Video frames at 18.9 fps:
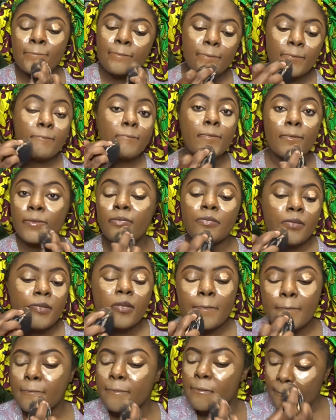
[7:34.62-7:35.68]
The
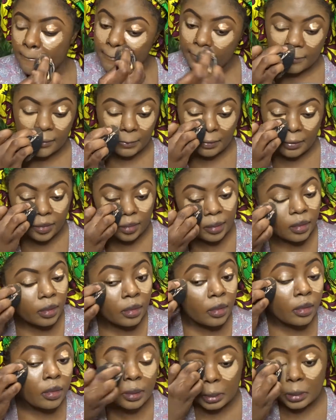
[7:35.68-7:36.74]
reason why I do this is
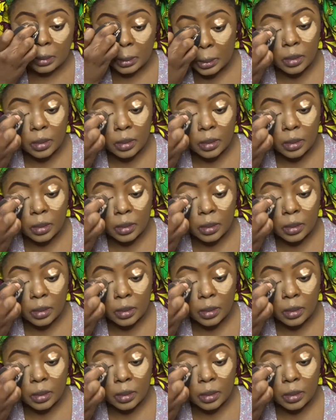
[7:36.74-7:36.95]
because, I don't know,